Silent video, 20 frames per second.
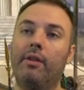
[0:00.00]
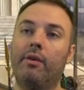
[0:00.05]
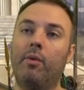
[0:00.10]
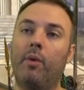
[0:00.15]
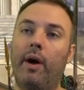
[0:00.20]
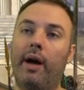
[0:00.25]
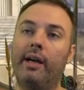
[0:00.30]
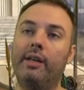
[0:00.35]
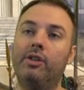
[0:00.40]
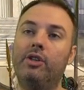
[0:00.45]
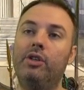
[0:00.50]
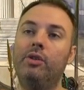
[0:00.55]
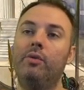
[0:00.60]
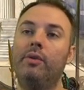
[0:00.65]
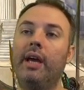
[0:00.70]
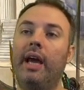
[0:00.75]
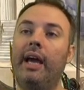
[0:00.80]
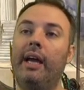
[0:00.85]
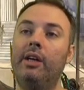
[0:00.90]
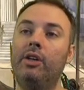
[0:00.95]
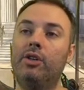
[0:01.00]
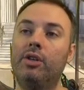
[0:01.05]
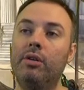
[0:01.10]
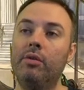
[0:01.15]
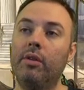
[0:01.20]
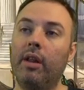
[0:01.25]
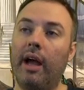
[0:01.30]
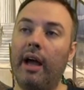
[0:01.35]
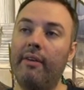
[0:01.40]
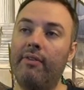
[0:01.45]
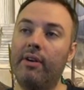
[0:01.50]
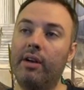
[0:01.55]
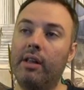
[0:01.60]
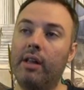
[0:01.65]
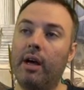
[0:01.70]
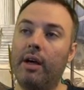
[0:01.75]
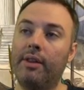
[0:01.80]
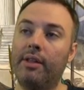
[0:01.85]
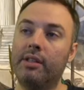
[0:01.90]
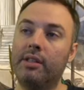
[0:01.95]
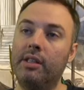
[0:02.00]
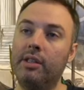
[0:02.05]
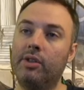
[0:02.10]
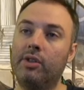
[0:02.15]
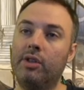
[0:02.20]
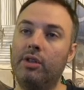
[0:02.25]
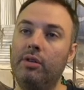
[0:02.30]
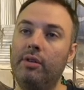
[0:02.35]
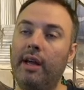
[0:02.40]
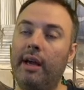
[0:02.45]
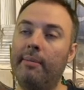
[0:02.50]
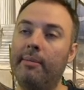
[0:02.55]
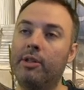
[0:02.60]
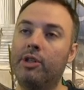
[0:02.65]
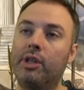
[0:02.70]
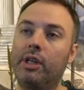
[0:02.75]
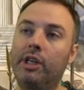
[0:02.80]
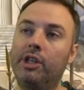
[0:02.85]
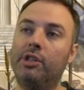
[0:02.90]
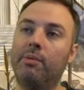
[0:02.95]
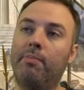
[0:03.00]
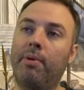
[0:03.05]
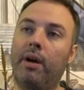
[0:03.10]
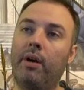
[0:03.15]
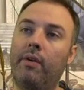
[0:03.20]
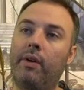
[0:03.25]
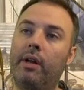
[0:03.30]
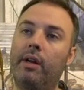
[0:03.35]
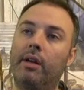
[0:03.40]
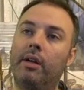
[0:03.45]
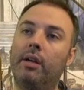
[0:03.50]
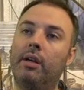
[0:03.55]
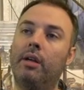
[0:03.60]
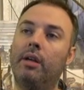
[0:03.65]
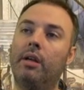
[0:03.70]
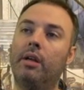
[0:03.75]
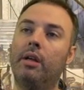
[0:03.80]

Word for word: Otherwise, you gain two life and Clothus deals two damage to each opponent.